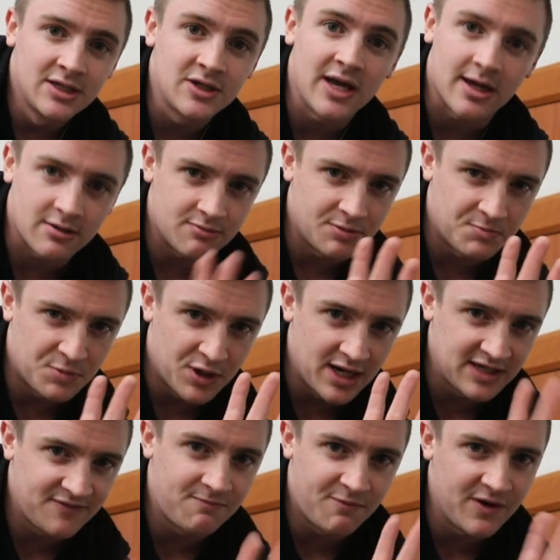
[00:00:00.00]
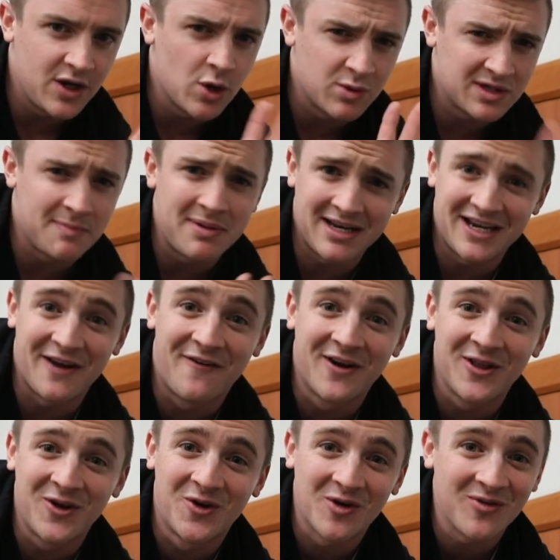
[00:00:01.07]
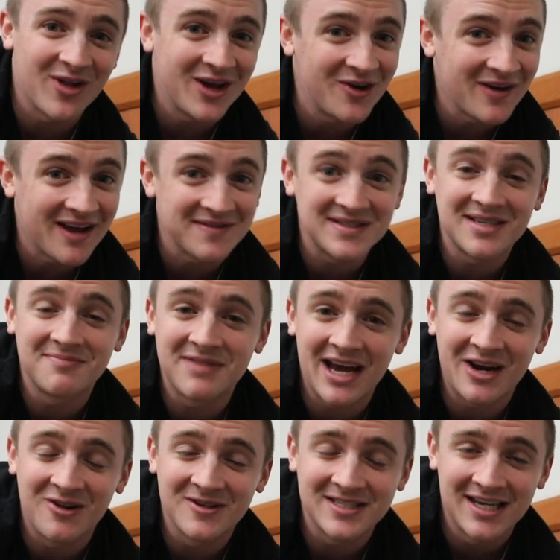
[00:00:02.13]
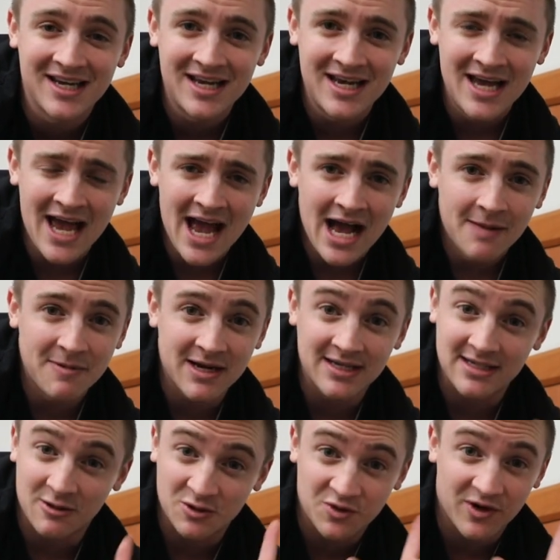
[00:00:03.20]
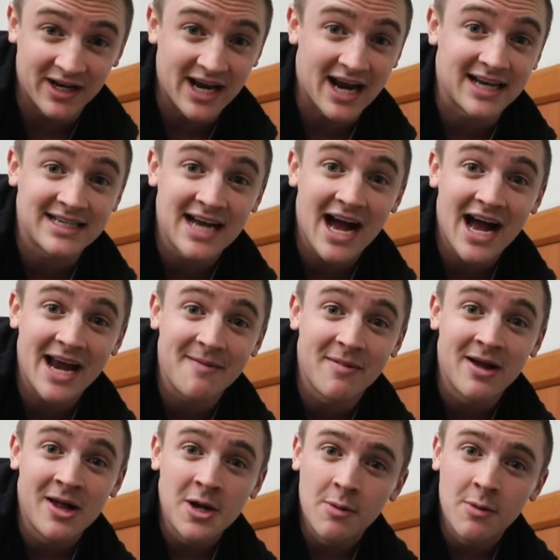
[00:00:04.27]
So yeah, today's video was a bit different than normal. I don't have subtitles because I was running out of time.